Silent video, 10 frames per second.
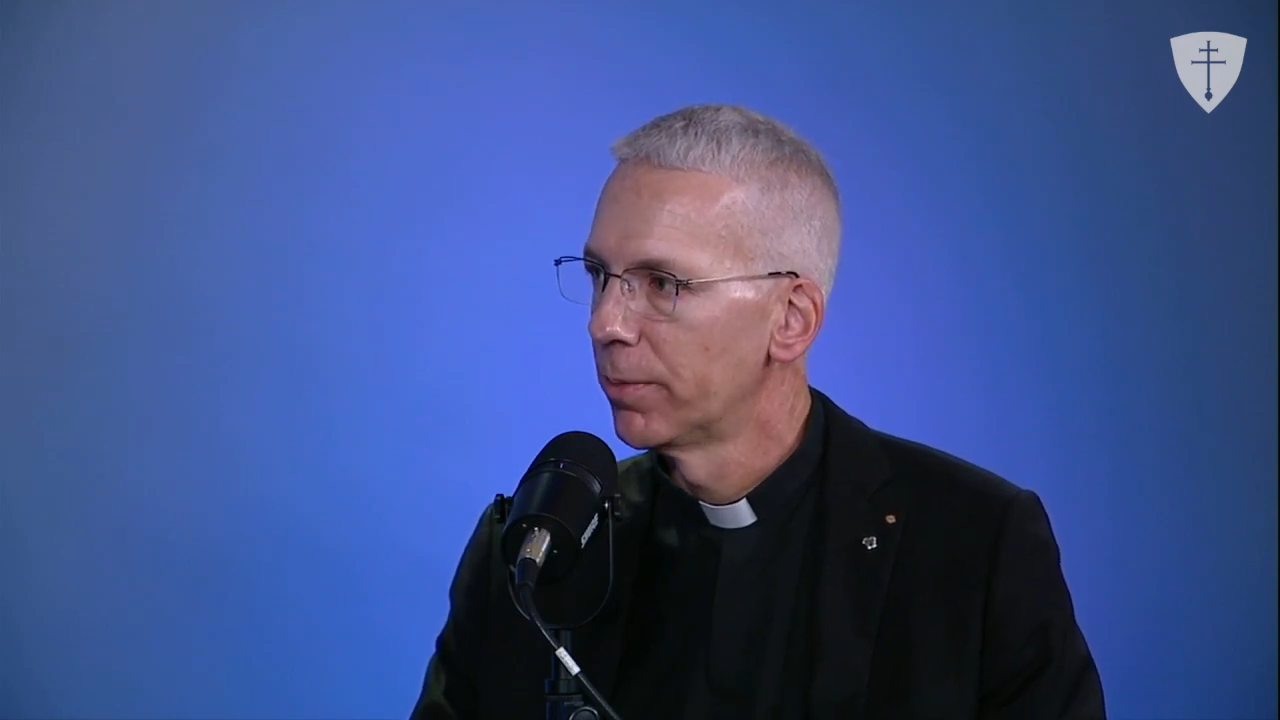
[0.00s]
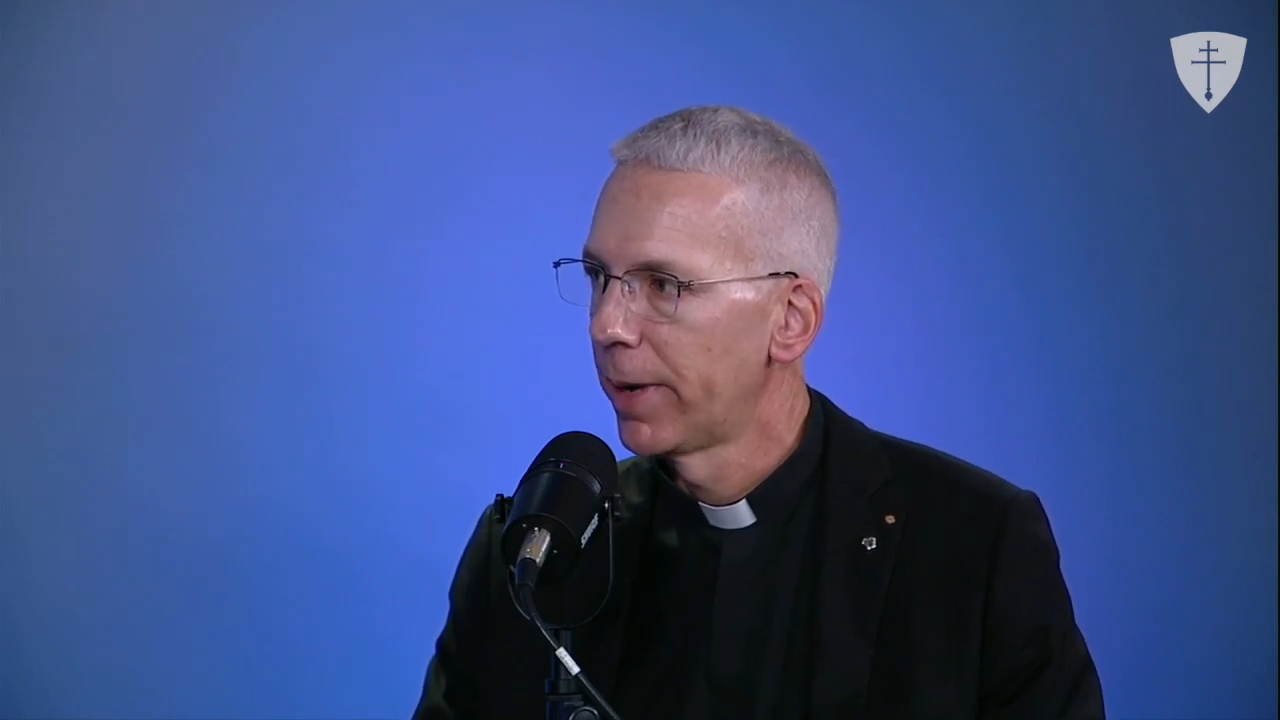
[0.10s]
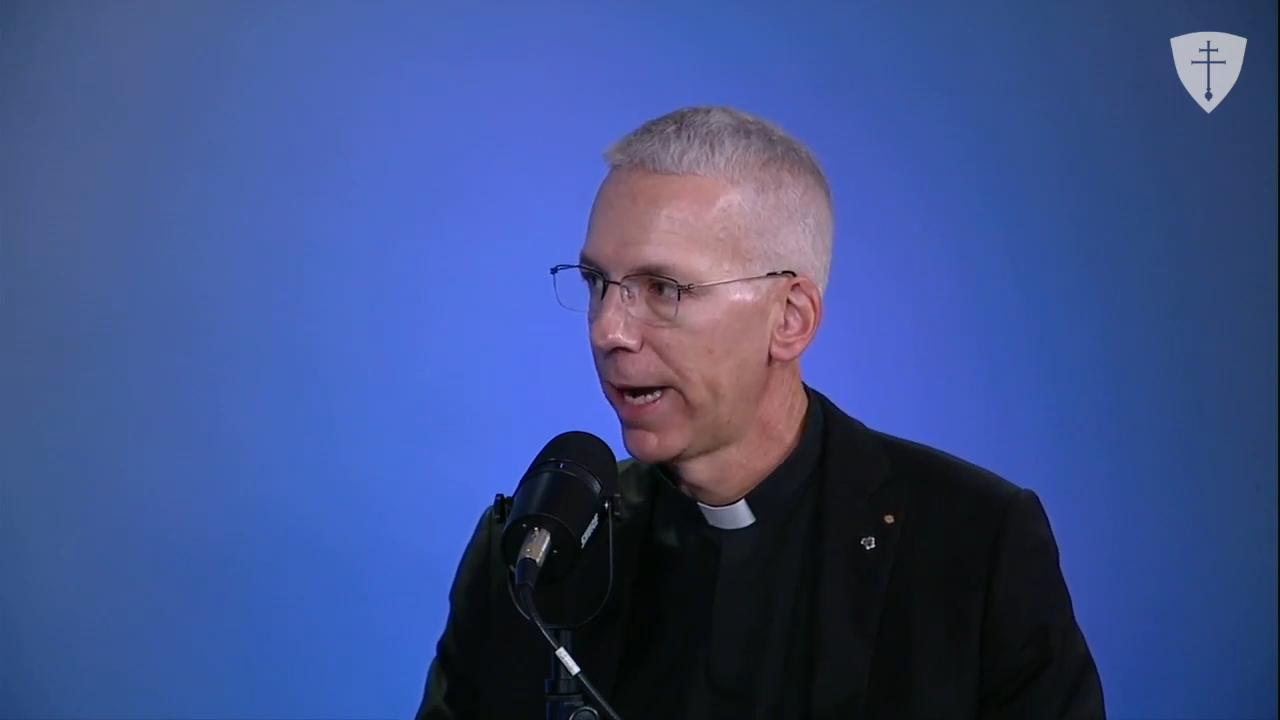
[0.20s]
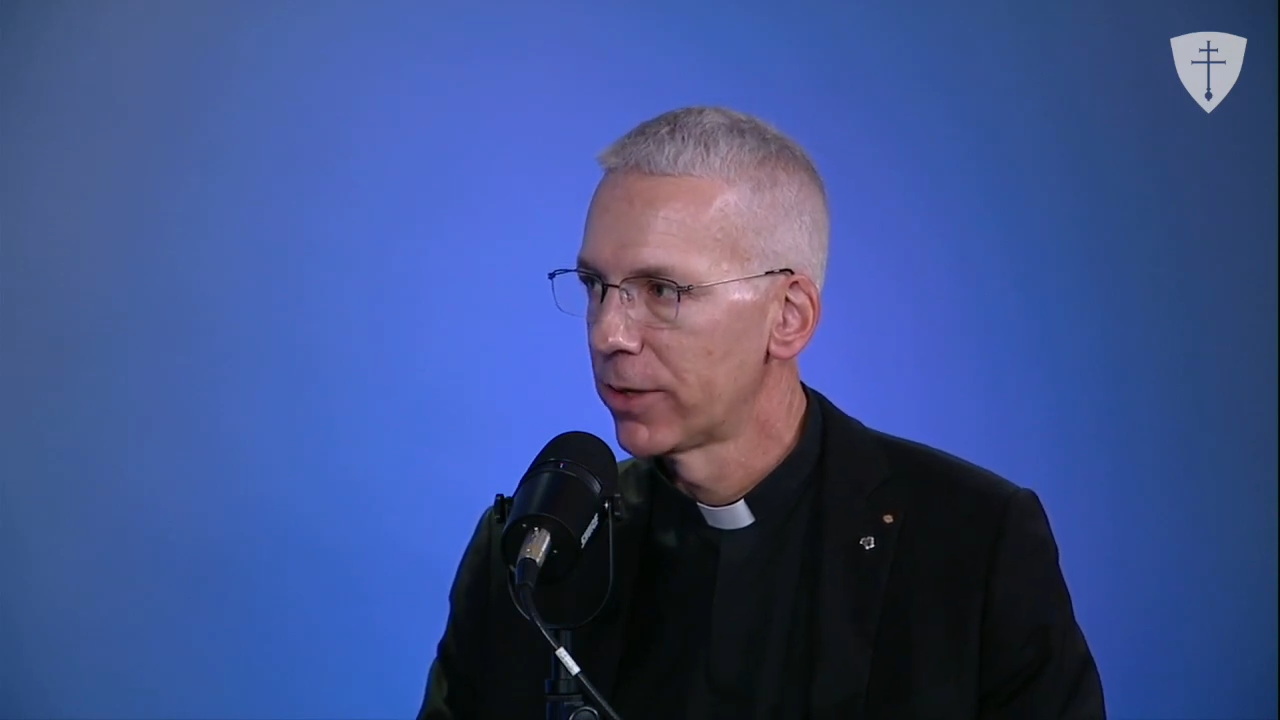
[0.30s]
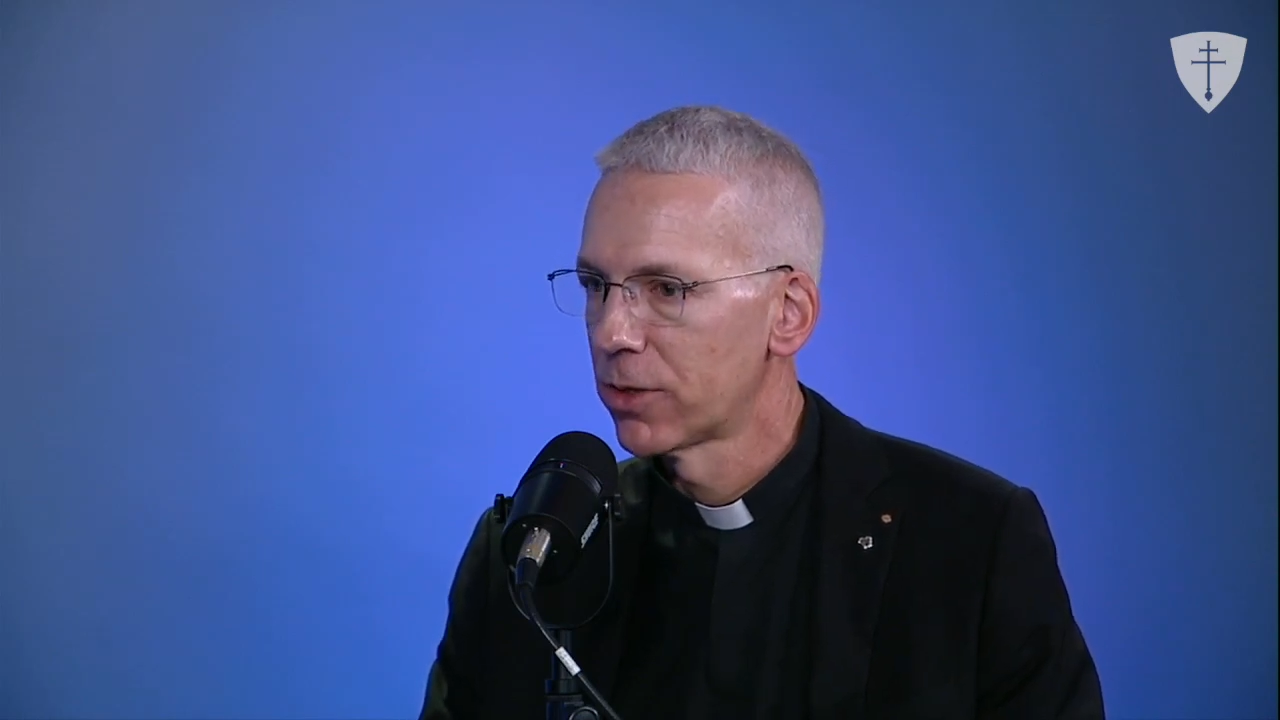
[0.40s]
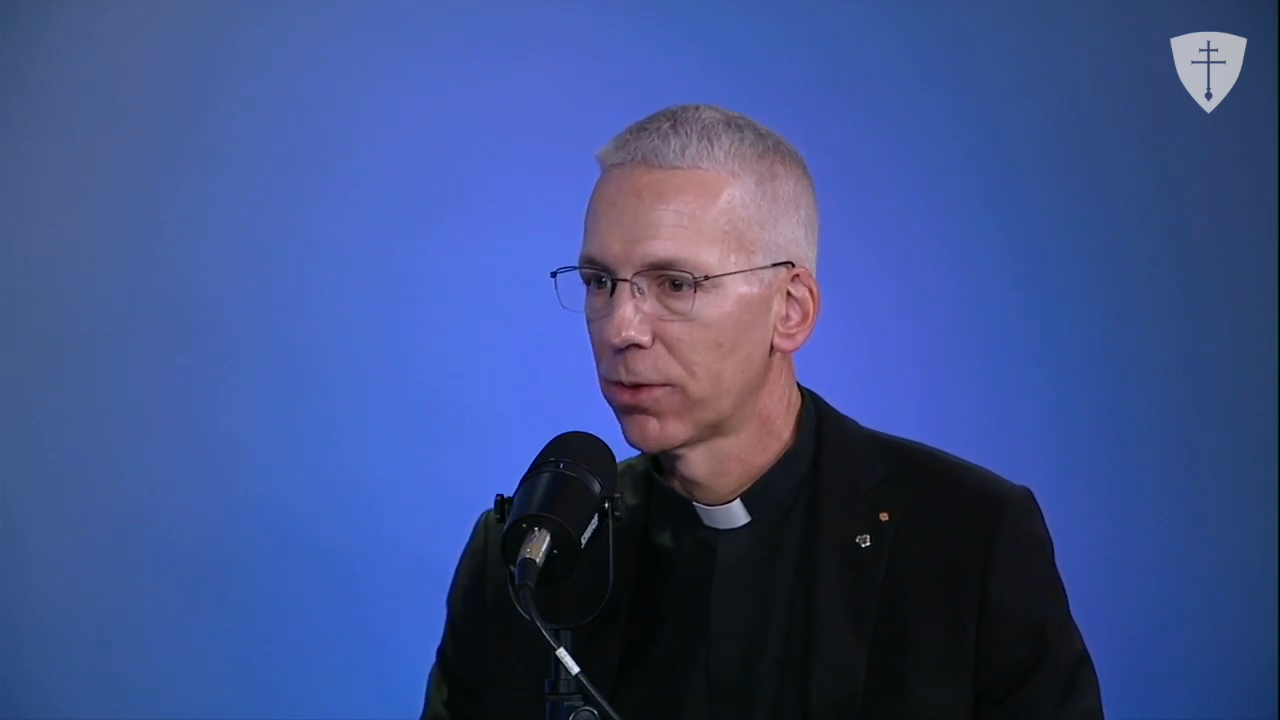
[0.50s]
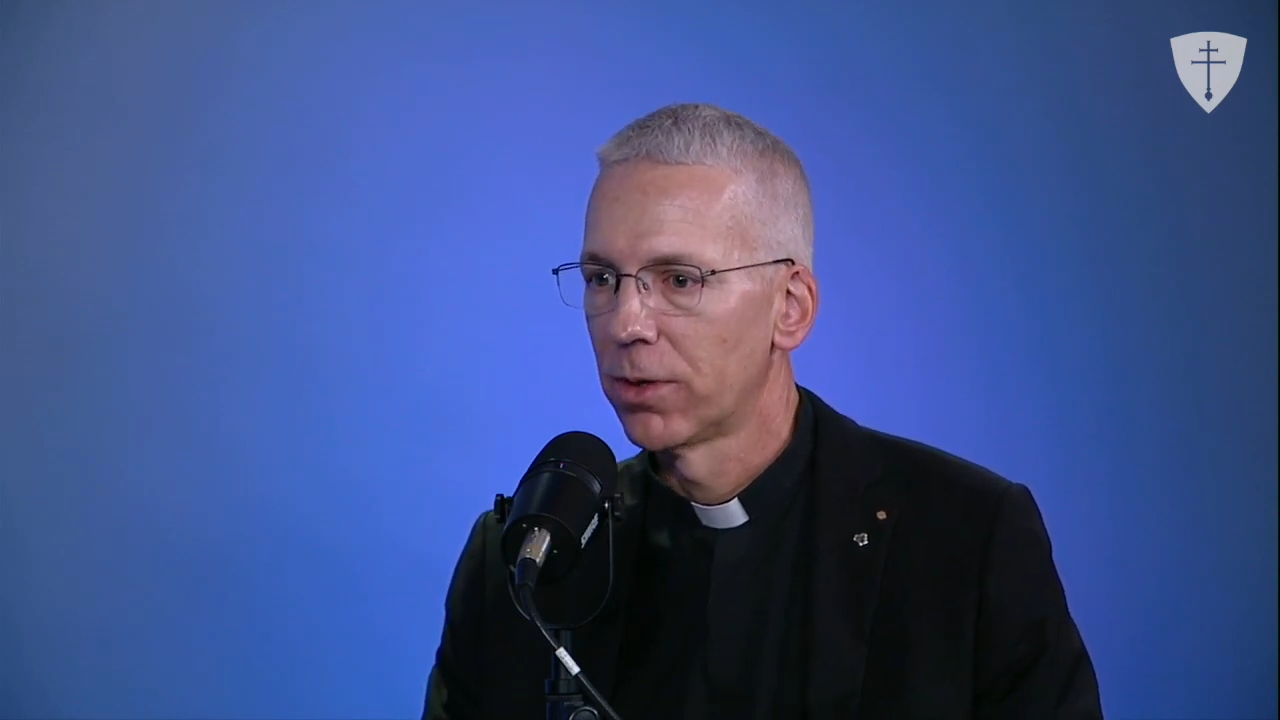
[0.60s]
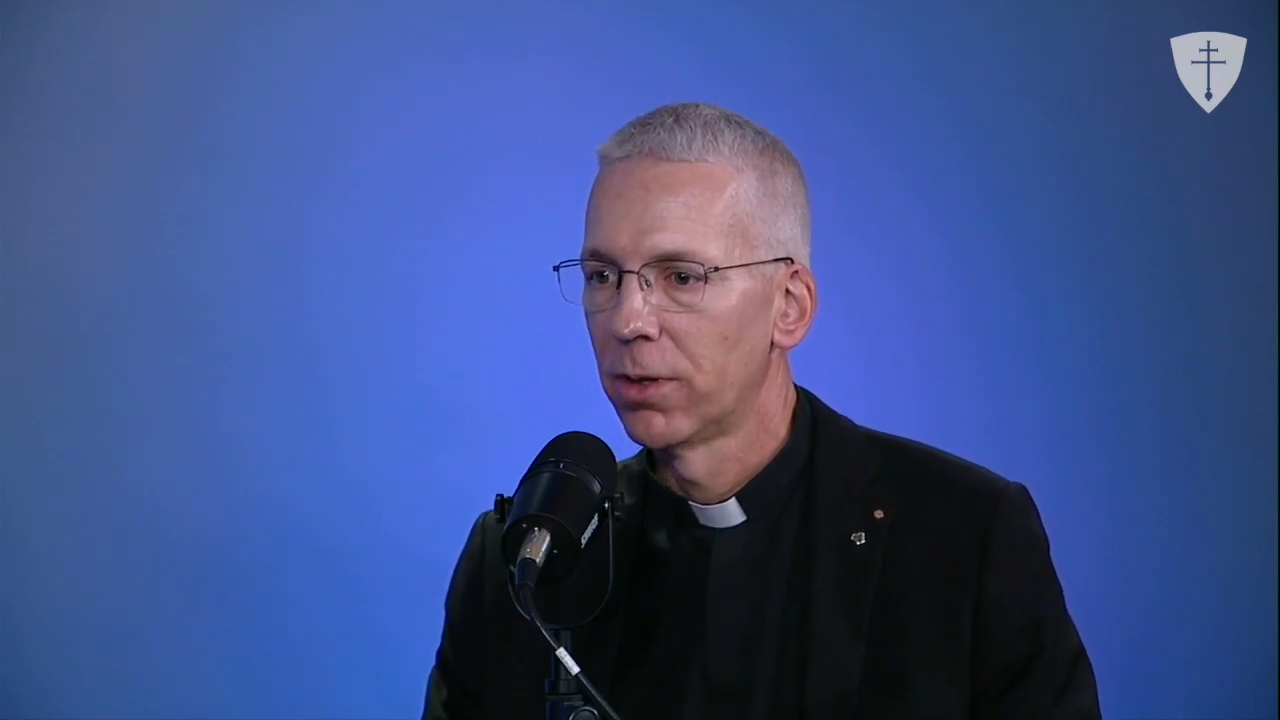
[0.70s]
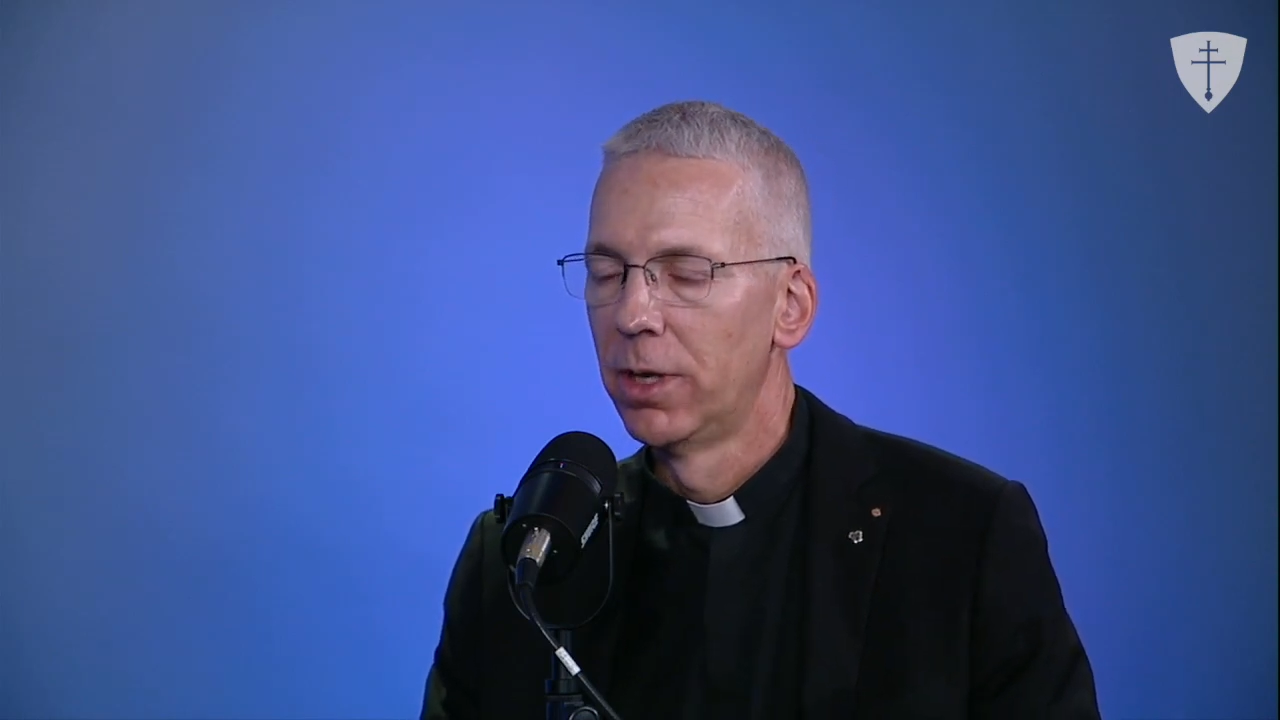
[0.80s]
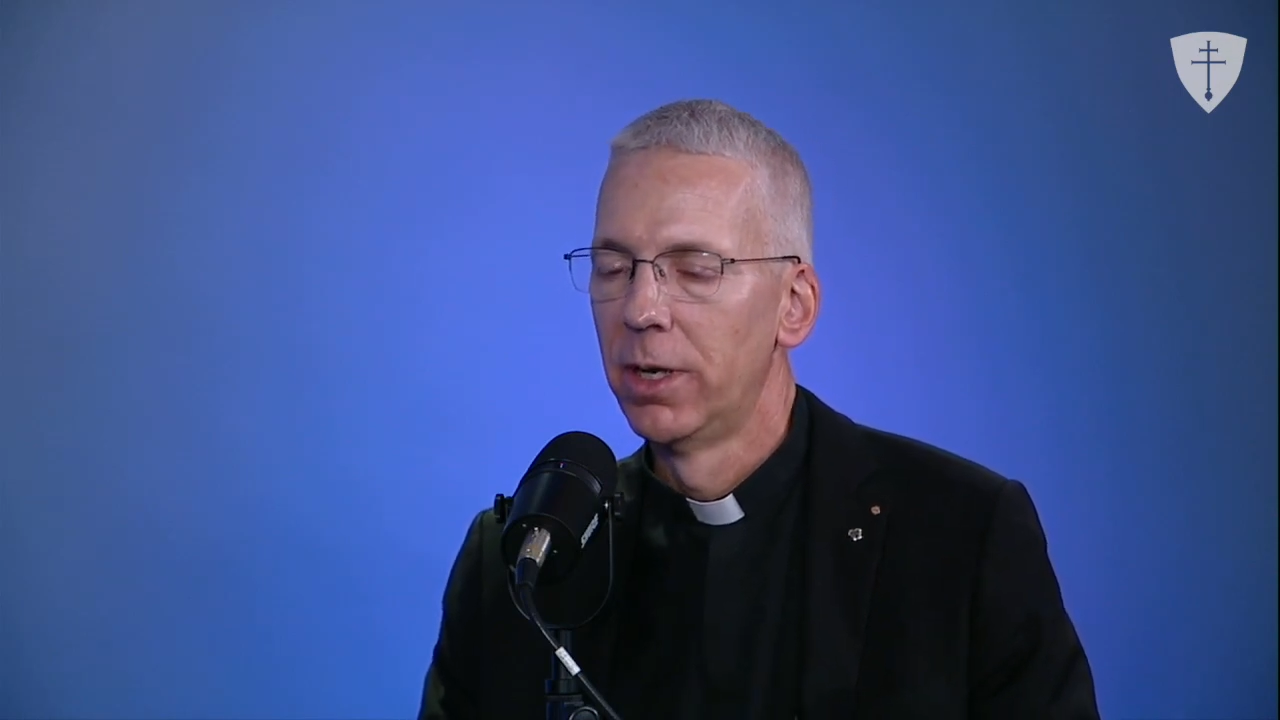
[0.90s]
and
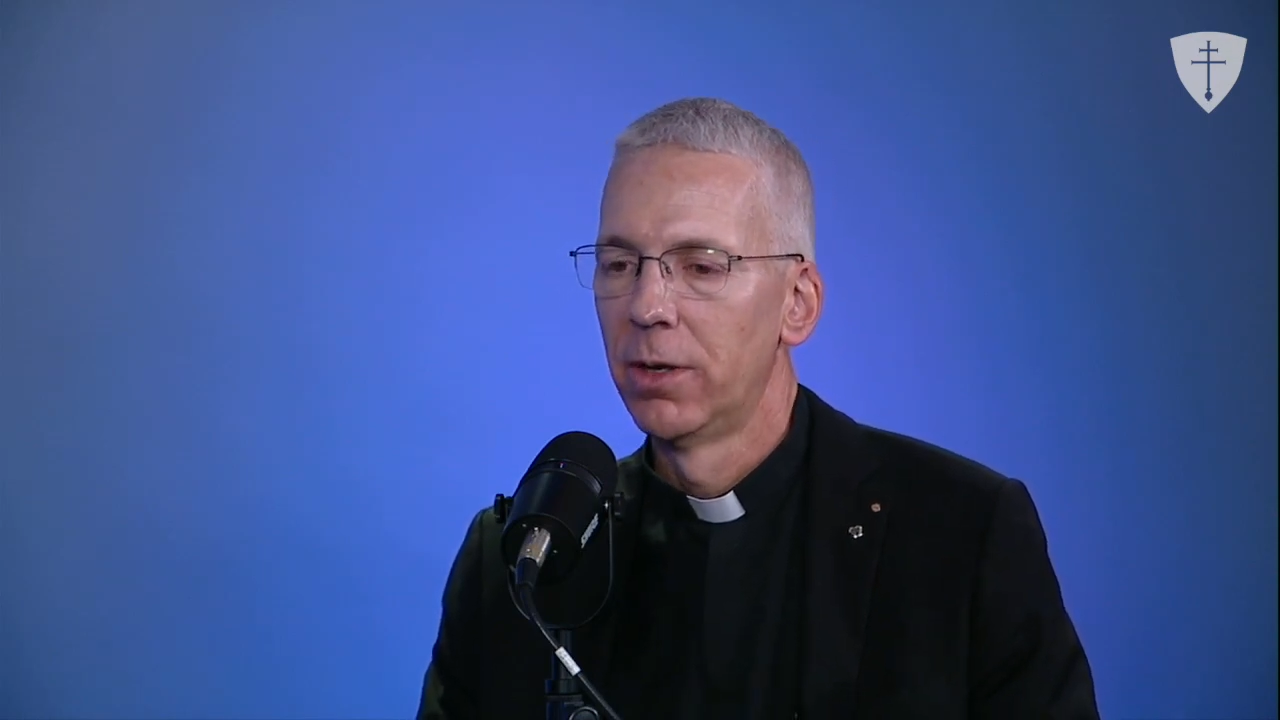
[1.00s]
pastoral.